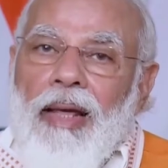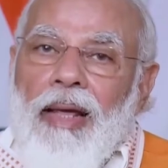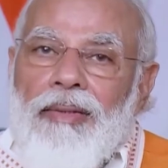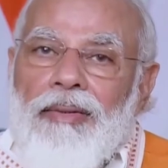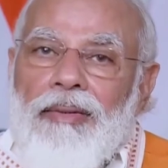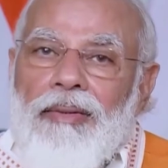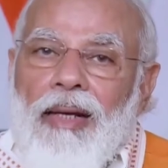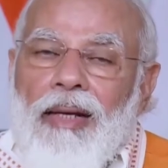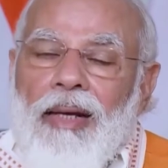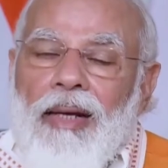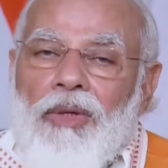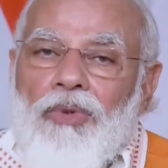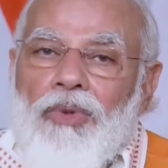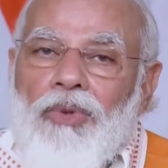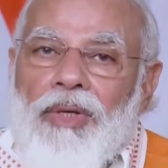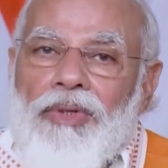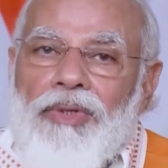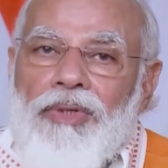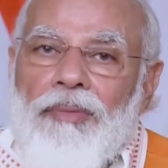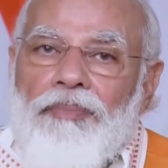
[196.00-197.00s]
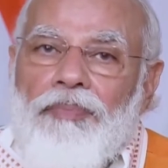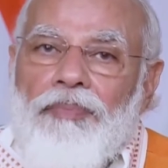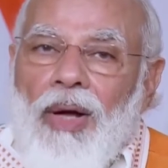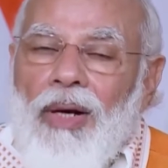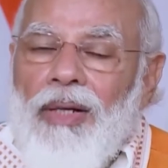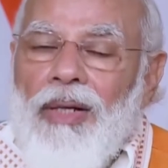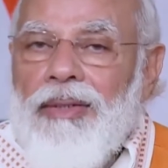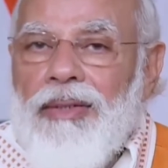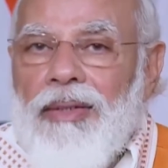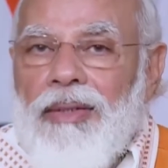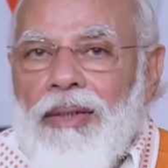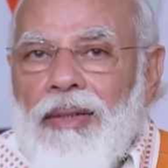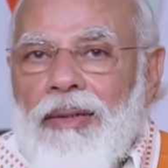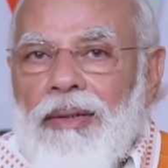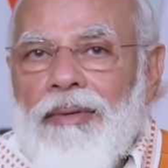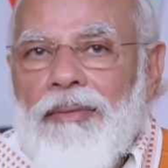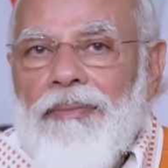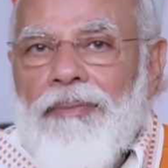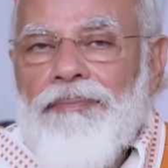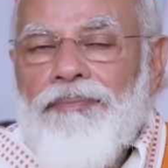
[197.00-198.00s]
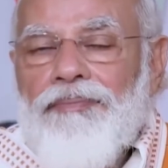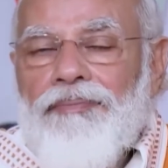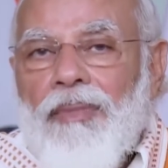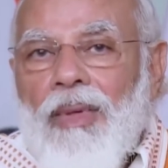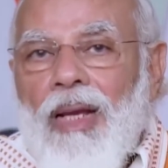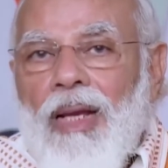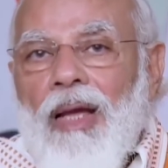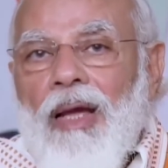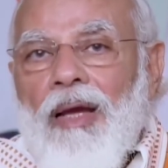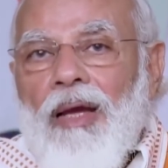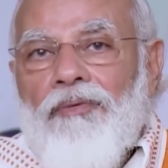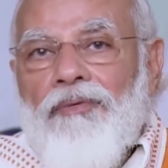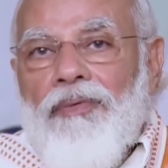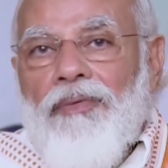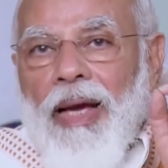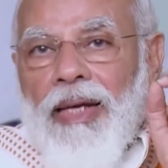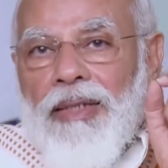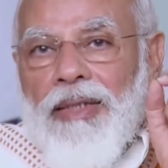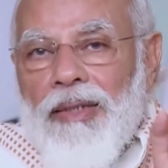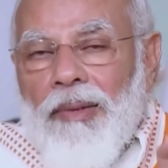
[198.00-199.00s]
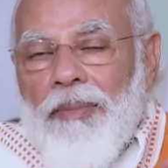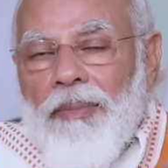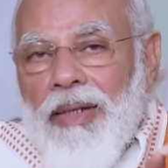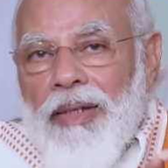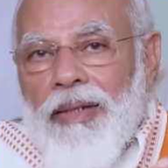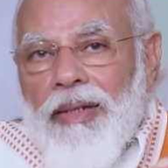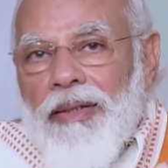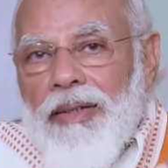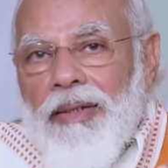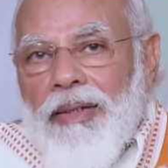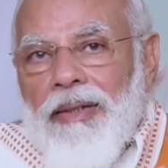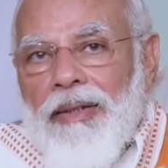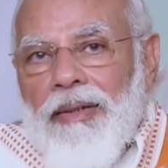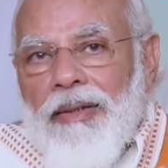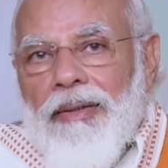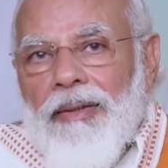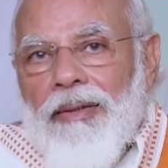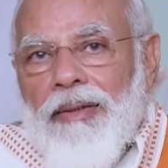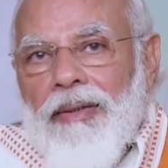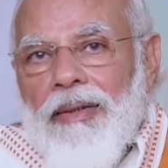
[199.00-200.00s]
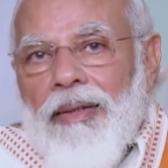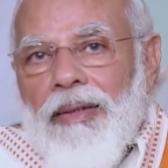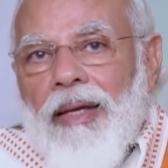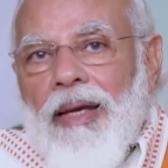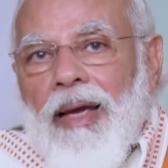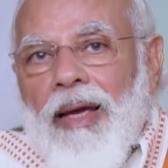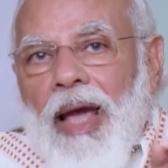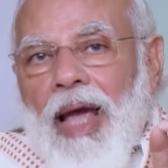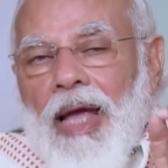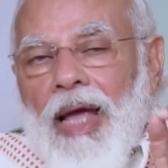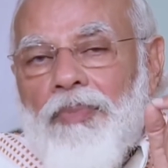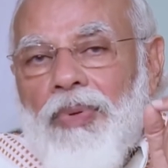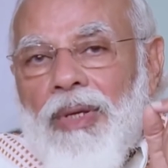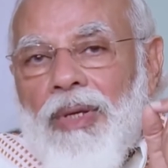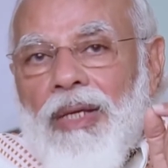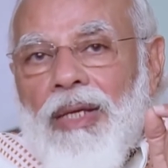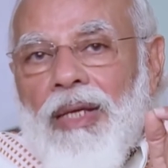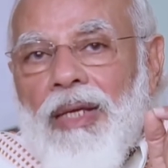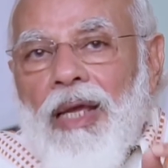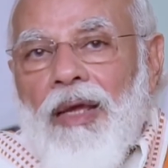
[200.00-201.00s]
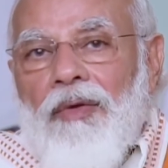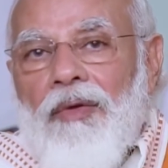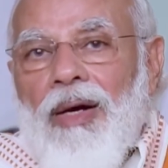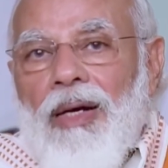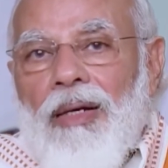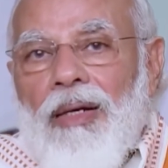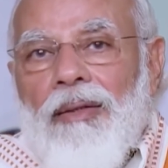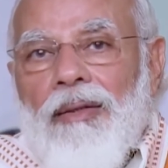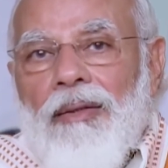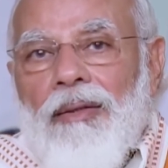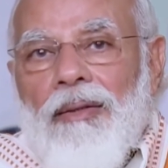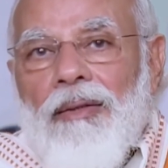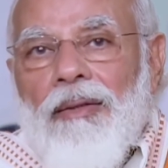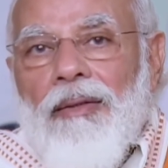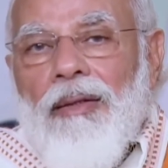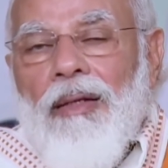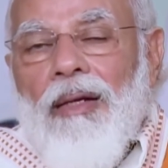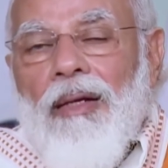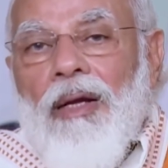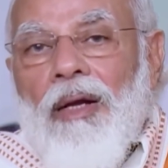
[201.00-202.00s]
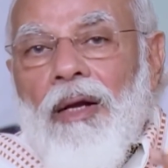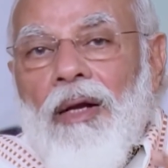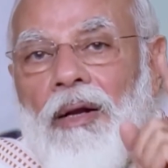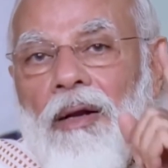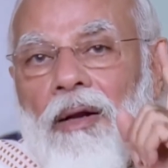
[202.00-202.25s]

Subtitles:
The PMO issued an order within just 3 days of the news report published in May 2021,